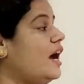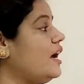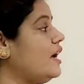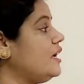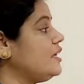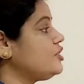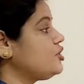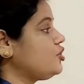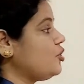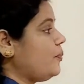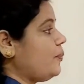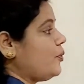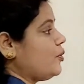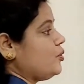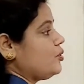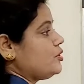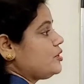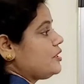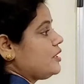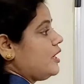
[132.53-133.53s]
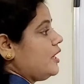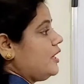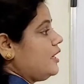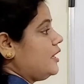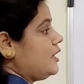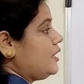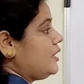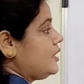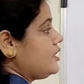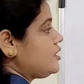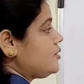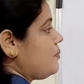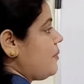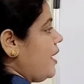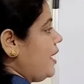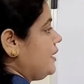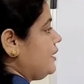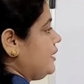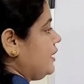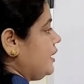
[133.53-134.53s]
suppose here is
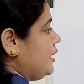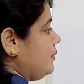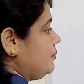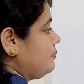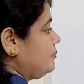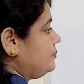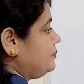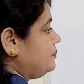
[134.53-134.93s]
my name